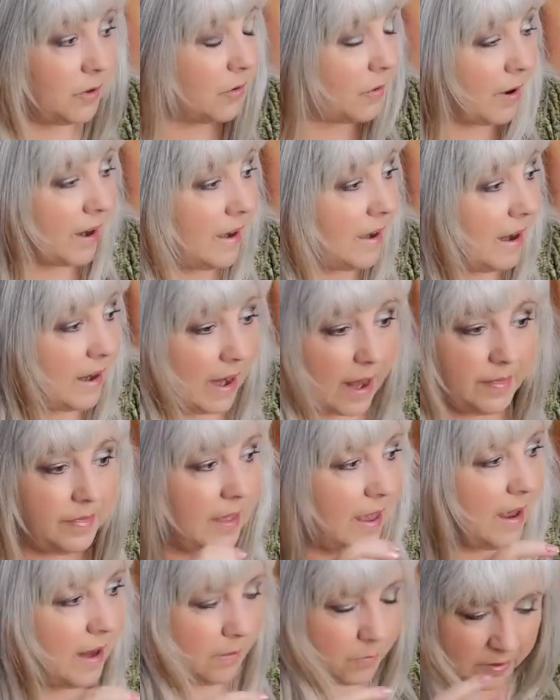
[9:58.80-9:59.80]
Great, and
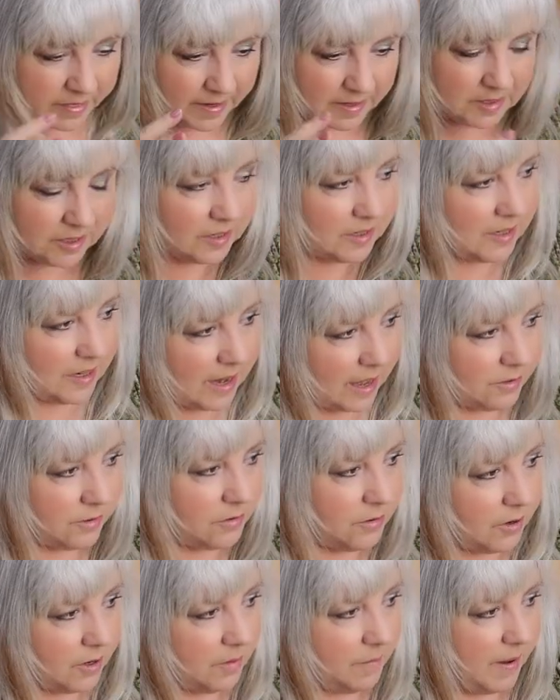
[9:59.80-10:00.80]
then when they sit together,
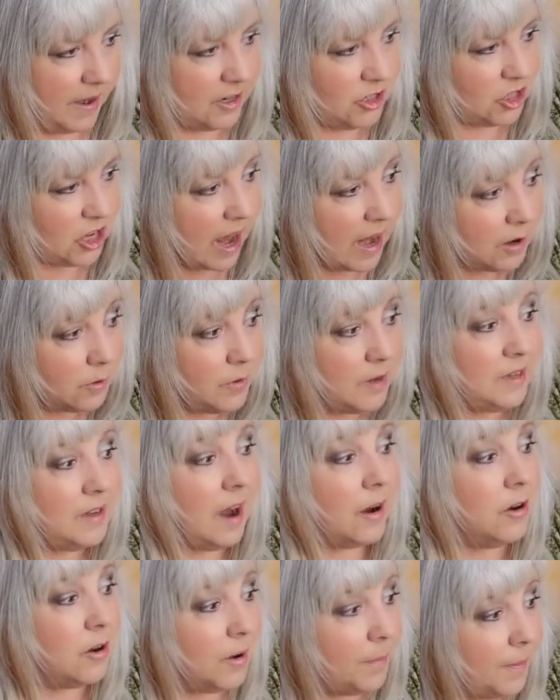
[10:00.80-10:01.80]
they're going to make shadowy
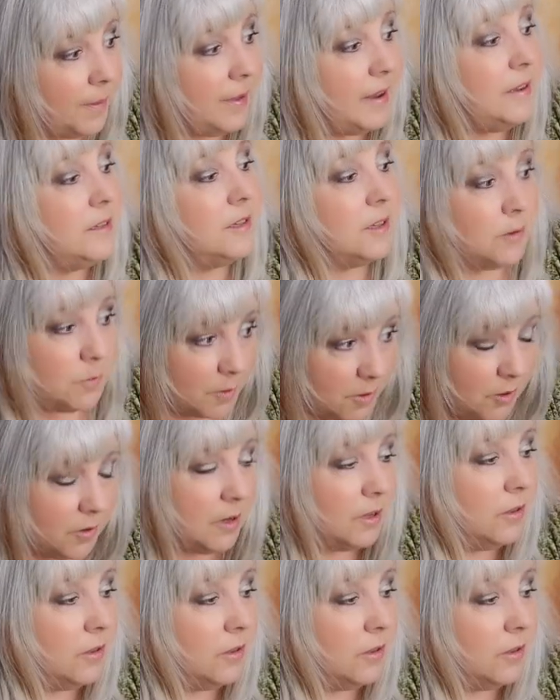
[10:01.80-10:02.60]
dark places where you